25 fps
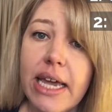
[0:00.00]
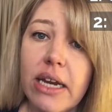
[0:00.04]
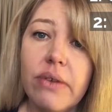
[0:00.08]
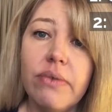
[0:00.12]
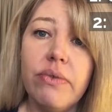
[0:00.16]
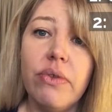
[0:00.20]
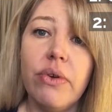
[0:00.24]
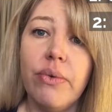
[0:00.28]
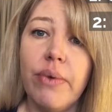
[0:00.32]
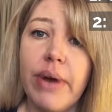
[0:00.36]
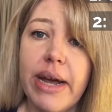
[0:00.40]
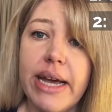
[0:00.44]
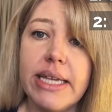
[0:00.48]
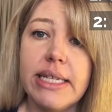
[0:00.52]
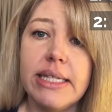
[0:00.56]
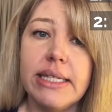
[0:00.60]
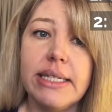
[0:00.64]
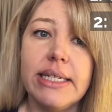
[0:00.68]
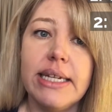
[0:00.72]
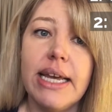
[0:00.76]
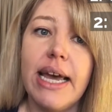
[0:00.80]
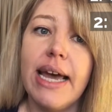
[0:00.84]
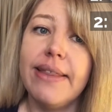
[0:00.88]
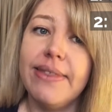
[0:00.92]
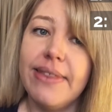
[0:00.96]
of the
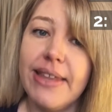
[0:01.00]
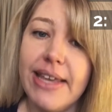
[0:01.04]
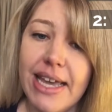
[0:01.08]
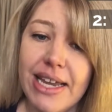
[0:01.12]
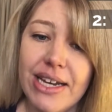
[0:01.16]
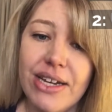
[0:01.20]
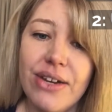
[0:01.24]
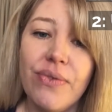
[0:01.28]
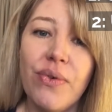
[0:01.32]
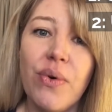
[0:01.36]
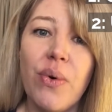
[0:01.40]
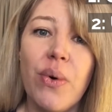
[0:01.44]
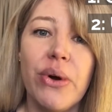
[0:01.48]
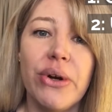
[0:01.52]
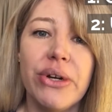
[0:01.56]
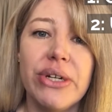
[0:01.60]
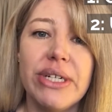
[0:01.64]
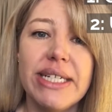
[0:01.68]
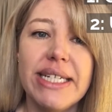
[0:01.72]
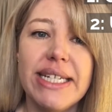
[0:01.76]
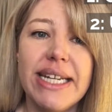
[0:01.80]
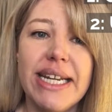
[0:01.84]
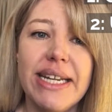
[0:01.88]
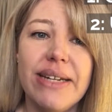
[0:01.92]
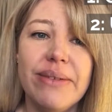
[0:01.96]
rest at the end of
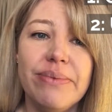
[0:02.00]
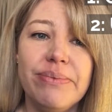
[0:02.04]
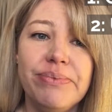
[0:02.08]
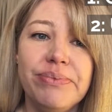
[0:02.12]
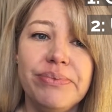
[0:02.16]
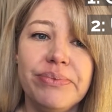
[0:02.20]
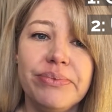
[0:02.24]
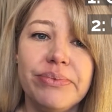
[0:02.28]
quarantine.